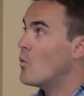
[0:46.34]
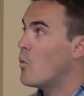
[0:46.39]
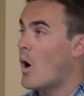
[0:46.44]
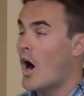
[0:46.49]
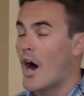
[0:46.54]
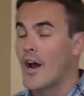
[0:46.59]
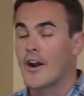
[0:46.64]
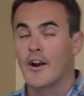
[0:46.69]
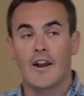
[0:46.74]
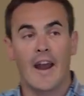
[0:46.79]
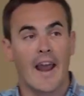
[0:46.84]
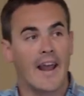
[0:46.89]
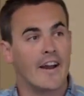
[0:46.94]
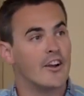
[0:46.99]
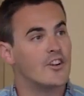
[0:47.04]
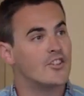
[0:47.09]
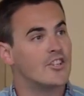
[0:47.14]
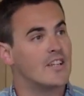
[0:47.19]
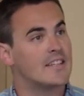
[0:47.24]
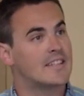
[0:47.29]
water,
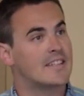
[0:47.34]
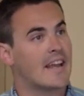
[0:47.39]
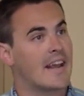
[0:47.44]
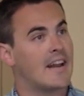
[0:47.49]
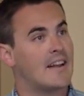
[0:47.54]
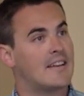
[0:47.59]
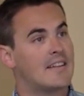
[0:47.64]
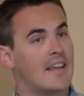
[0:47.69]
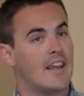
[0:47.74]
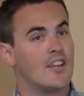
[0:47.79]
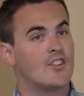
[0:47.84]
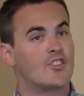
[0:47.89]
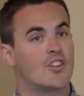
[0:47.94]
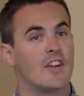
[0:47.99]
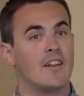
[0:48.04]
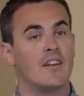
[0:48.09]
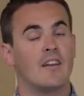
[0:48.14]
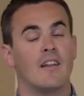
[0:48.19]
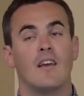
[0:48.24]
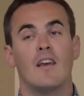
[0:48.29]
energy,
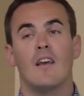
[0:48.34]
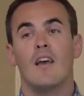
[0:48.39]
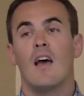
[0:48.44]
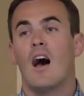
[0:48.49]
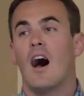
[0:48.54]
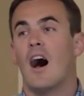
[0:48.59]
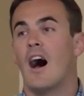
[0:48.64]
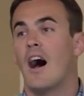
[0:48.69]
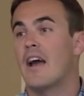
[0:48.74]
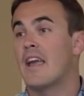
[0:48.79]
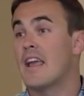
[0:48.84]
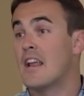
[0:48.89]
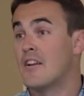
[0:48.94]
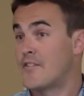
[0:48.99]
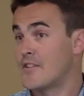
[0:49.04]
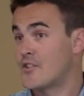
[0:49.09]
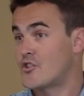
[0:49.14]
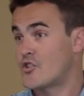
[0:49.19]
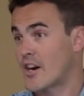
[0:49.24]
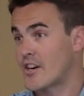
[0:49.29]
sanitation, uh,
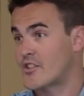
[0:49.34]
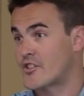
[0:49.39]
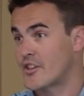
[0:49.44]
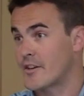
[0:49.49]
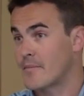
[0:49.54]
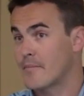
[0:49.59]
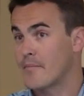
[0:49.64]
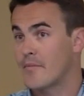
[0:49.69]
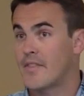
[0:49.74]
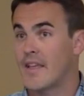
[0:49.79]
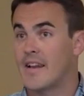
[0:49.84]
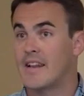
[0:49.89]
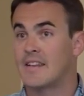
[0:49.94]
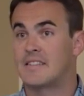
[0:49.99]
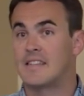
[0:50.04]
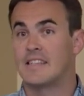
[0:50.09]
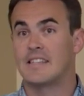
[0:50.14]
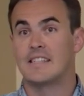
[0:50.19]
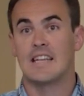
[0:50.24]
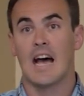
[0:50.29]
infrastructure that is
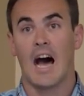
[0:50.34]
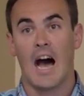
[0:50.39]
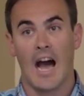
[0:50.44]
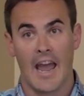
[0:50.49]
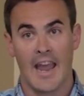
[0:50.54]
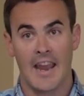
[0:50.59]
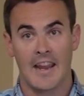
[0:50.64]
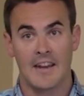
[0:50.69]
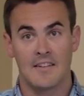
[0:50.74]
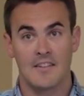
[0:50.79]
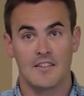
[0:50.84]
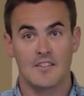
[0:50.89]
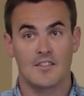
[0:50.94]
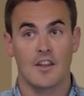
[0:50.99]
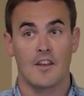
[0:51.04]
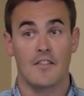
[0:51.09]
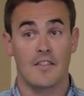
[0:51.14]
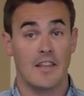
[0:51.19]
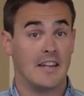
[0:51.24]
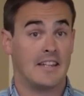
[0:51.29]
designed
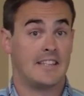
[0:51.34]
to, the